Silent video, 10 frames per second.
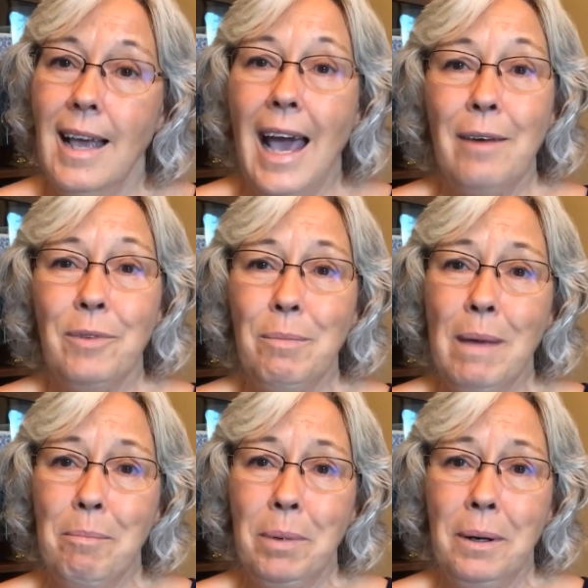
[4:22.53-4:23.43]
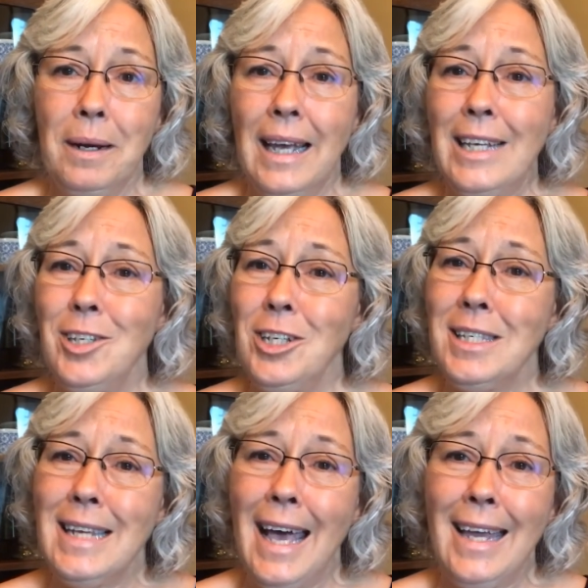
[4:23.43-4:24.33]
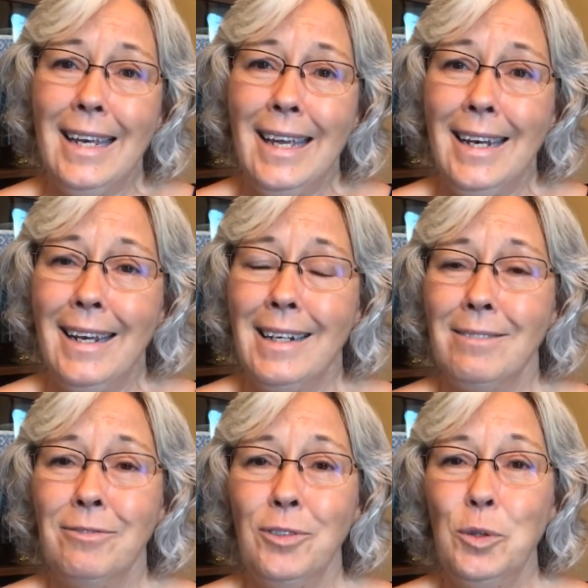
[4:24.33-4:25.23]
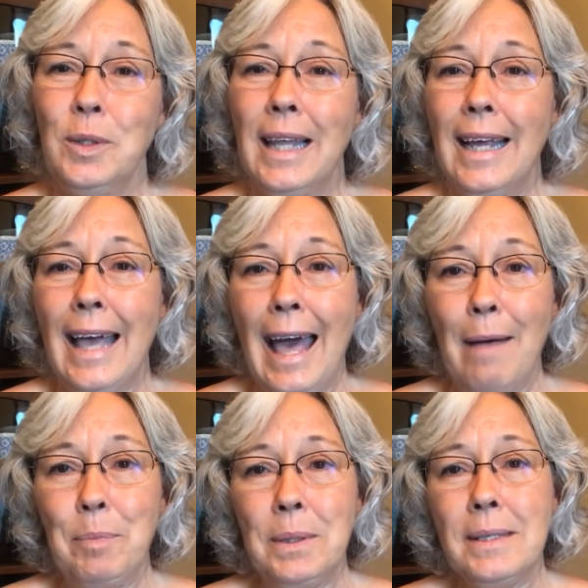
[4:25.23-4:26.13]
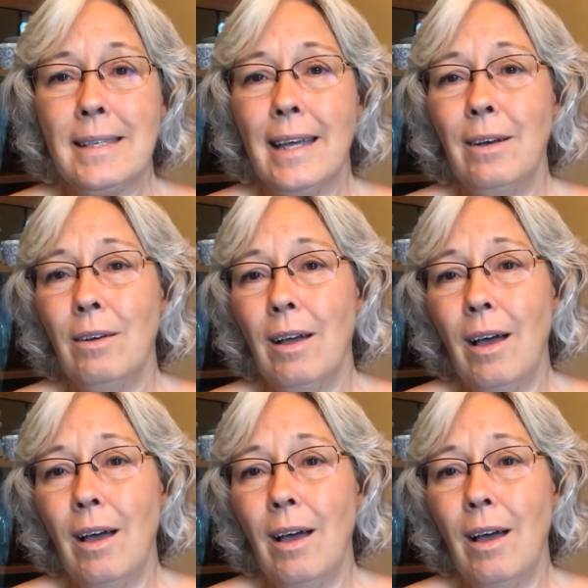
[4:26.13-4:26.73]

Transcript: and remember, it just had in it food like apples and